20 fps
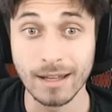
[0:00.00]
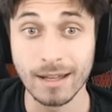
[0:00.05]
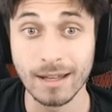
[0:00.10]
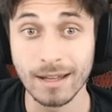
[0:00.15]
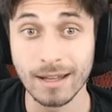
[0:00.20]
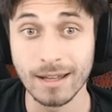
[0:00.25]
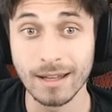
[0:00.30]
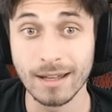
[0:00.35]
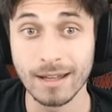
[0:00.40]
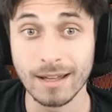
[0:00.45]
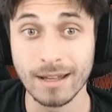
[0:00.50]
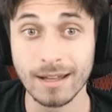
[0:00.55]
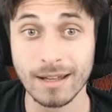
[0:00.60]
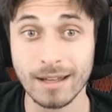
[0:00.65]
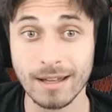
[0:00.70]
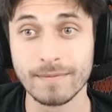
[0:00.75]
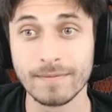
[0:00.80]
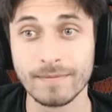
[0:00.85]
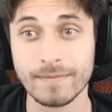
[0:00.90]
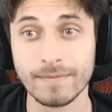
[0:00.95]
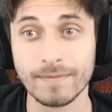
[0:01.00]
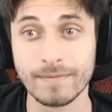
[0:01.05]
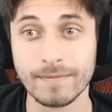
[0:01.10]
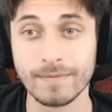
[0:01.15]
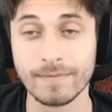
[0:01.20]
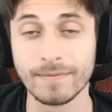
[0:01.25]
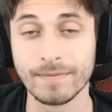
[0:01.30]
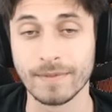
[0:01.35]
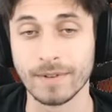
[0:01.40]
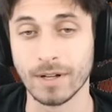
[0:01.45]

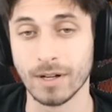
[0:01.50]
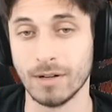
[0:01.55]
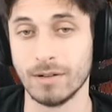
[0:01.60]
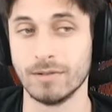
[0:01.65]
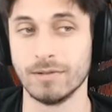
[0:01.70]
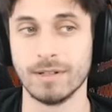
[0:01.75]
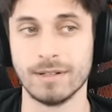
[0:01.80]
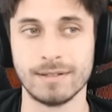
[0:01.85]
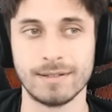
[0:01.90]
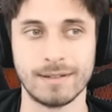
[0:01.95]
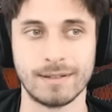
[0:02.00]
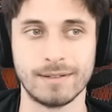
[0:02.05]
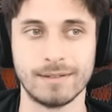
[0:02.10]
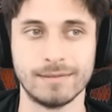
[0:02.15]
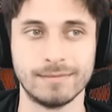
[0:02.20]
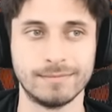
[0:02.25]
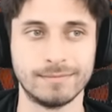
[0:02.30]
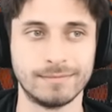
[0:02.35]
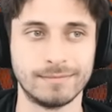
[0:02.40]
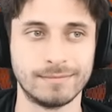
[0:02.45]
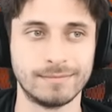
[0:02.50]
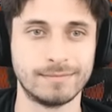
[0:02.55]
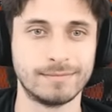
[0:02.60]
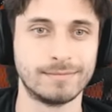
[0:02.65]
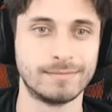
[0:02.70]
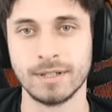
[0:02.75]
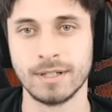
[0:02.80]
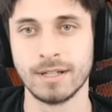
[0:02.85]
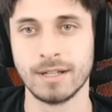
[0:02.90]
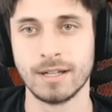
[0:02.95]

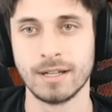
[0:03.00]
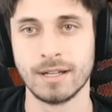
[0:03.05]
(silent)